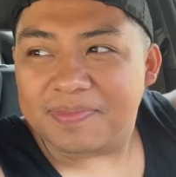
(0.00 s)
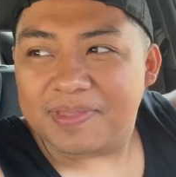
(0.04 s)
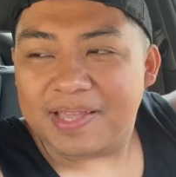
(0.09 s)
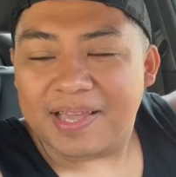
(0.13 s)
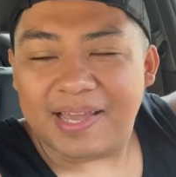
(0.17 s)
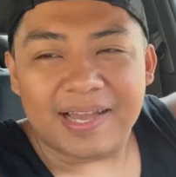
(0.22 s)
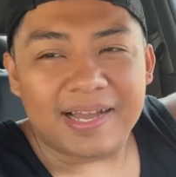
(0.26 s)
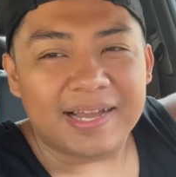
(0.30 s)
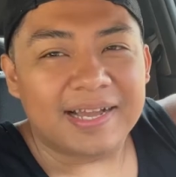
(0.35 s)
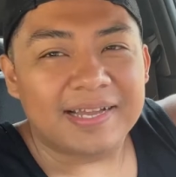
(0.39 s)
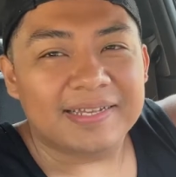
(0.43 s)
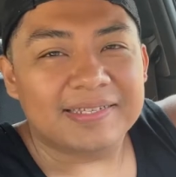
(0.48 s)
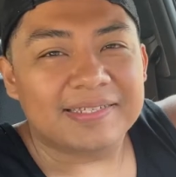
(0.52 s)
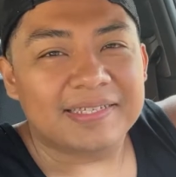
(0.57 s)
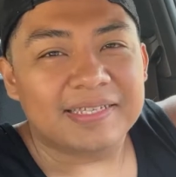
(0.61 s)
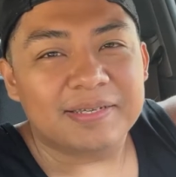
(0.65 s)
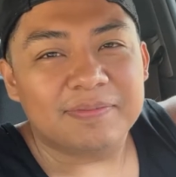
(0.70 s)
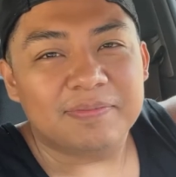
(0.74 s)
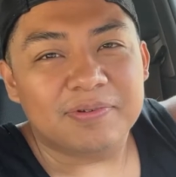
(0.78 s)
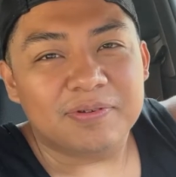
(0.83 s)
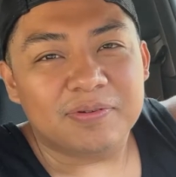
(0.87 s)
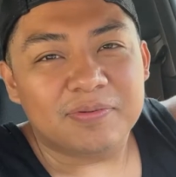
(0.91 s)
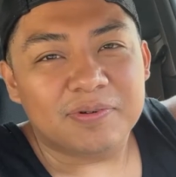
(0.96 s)
I got
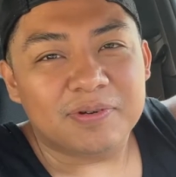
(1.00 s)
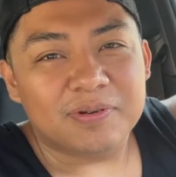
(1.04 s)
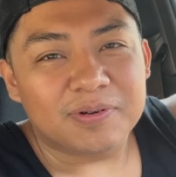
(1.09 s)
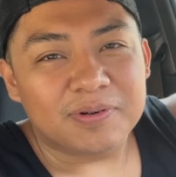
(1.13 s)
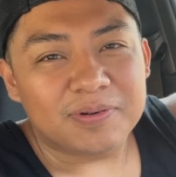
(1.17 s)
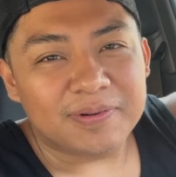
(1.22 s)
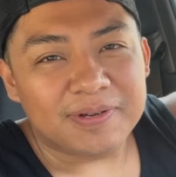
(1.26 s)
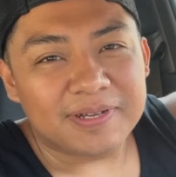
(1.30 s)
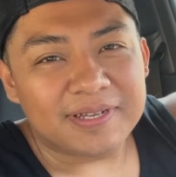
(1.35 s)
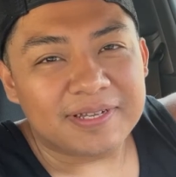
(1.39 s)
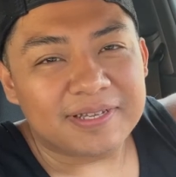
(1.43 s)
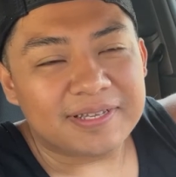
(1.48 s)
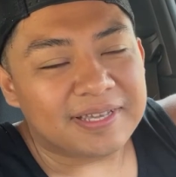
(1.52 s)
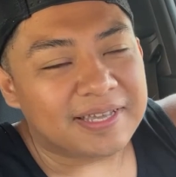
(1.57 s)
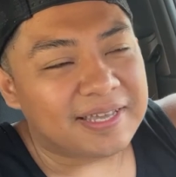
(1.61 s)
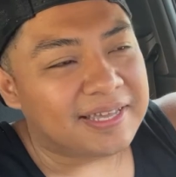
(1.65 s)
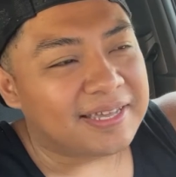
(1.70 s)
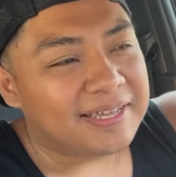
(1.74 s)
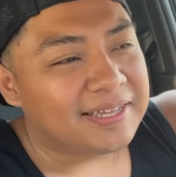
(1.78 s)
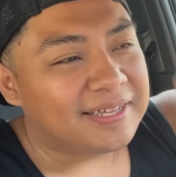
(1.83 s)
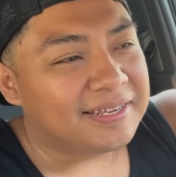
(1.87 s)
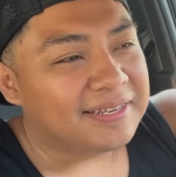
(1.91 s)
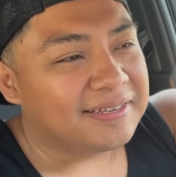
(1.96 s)
sleepy real quick
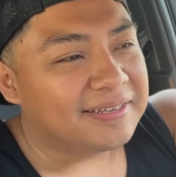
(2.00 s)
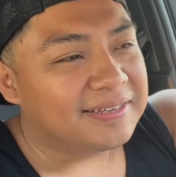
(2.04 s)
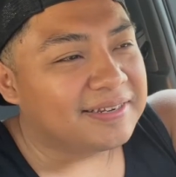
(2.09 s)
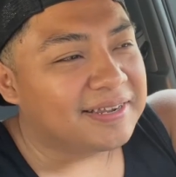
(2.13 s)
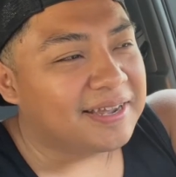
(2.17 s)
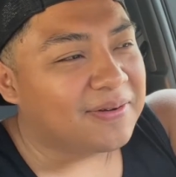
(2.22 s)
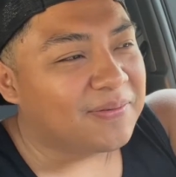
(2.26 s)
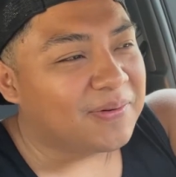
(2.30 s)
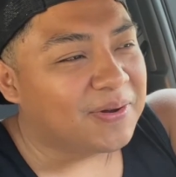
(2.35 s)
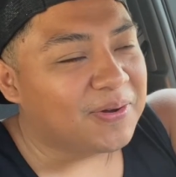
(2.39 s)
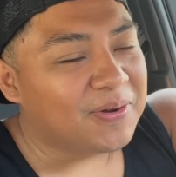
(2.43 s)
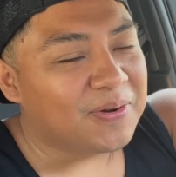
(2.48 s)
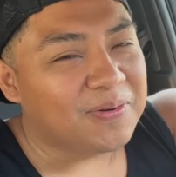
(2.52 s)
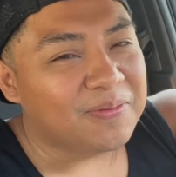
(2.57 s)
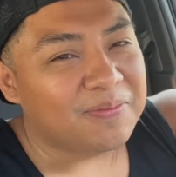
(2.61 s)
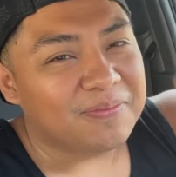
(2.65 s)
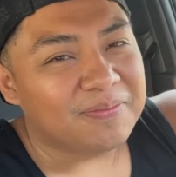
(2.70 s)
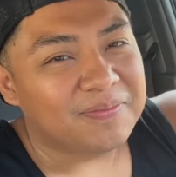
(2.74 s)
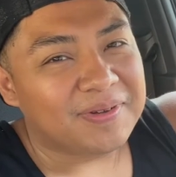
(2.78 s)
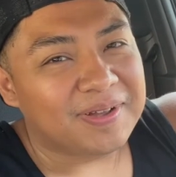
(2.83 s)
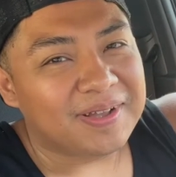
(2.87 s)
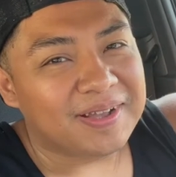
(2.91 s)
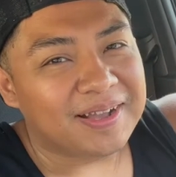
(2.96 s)
and I went home
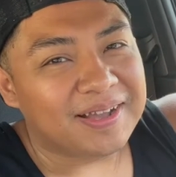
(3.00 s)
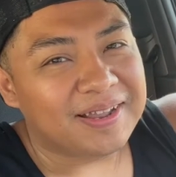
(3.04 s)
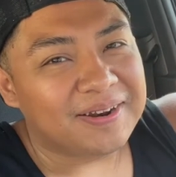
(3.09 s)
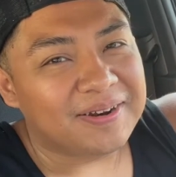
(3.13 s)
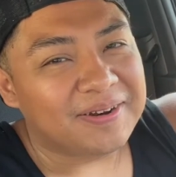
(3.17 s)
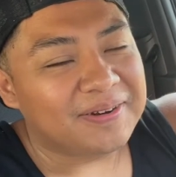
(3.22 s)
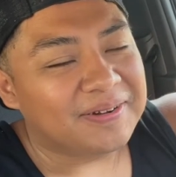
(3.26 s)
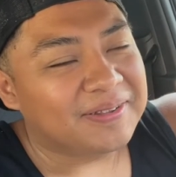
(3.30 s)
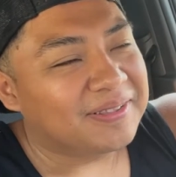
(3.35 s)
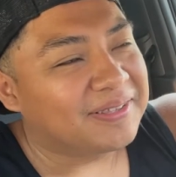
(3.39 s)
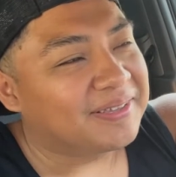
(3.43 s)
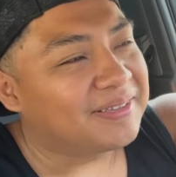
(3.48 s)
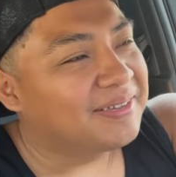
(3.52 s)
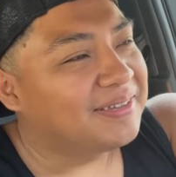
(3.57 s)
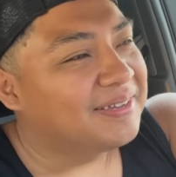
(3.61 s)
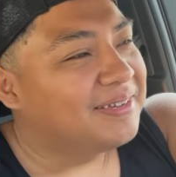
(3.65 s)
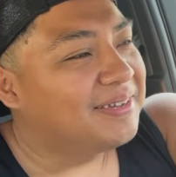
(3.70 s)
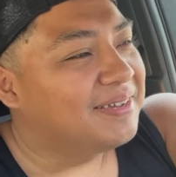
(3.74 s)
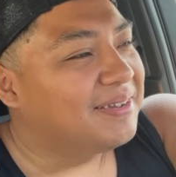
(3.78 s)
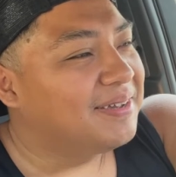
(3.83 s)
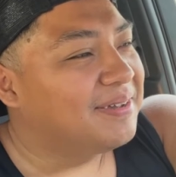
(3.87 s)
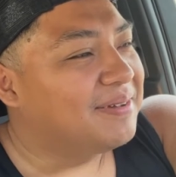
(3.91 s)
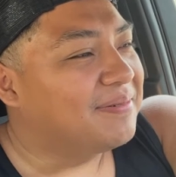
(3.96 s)
kind of early.
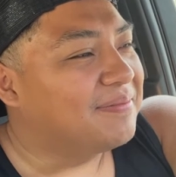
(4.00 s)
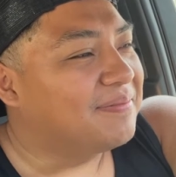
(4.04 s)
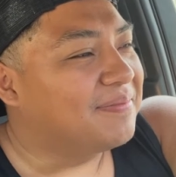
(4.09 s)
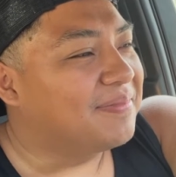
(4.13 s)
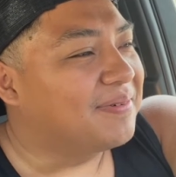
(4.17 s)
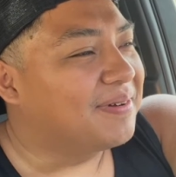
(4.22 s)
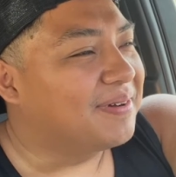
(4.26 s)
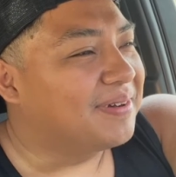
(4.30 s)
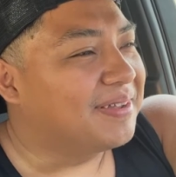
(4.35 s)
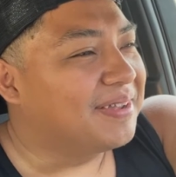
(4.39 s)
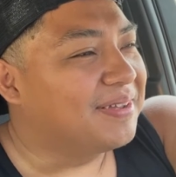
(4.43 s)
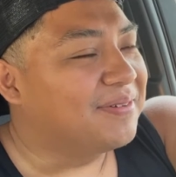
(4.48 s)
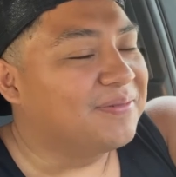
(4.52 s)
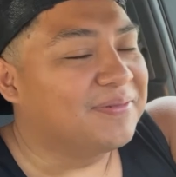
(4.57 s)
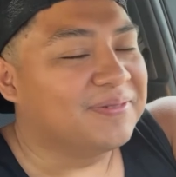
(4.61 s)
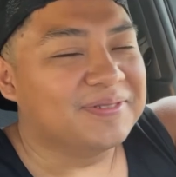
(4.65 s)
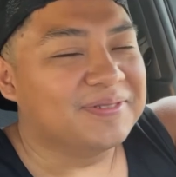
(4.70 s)
But it was